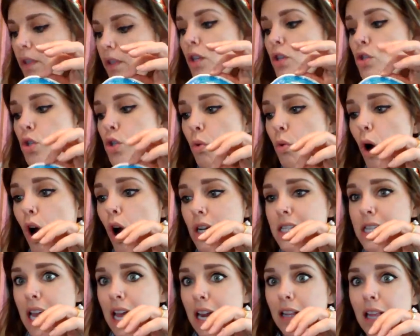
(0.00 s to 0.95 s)
So, our
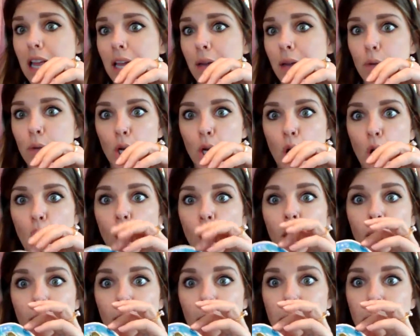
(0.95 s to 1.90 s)
satellite we
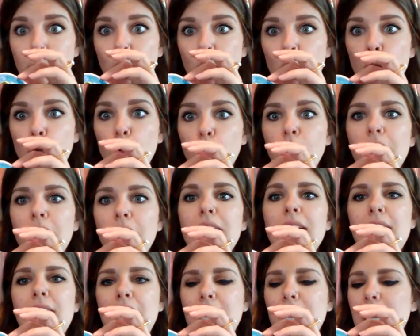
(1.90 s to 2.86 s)
call the moon.
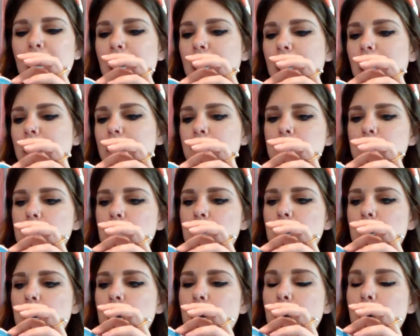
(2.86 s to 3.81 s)
And
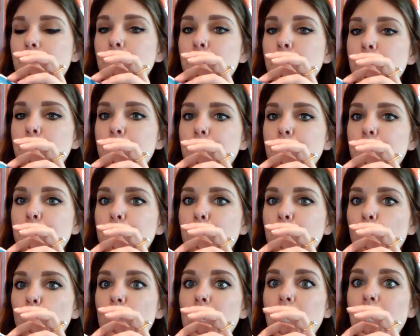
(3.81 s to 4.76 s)

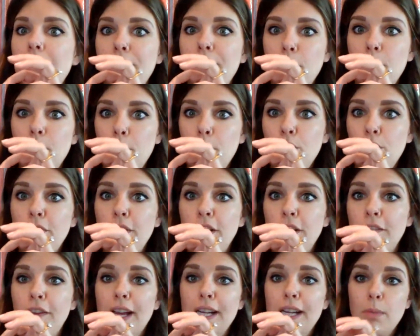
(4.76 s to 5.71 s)
we love the moon.
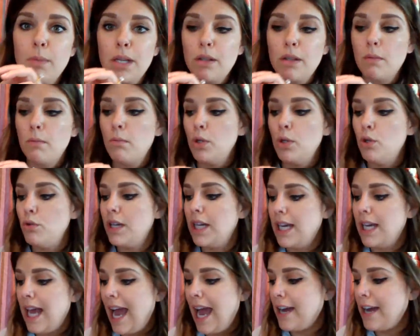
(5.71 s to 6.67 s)
Fun fact about the moon,
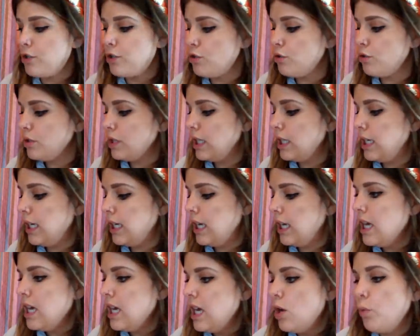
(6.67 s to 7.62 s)

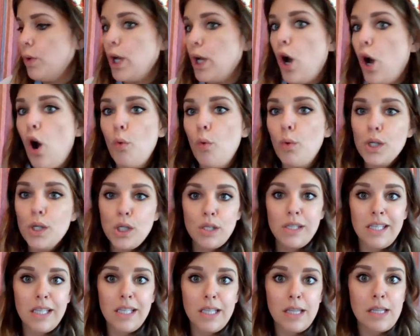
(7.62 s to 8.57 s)
we always are
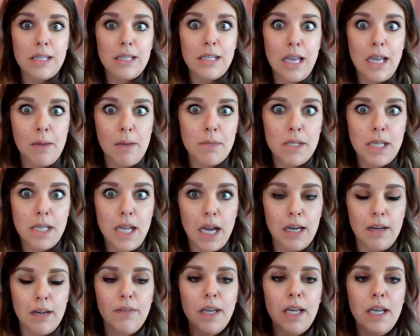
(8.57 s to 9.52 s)
seeing the same
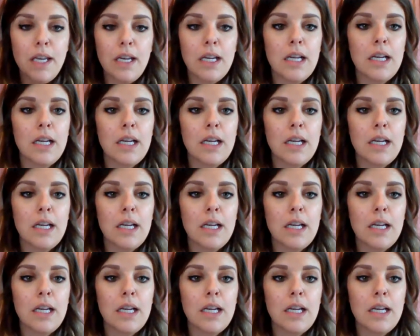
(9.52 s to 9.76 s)
side of it.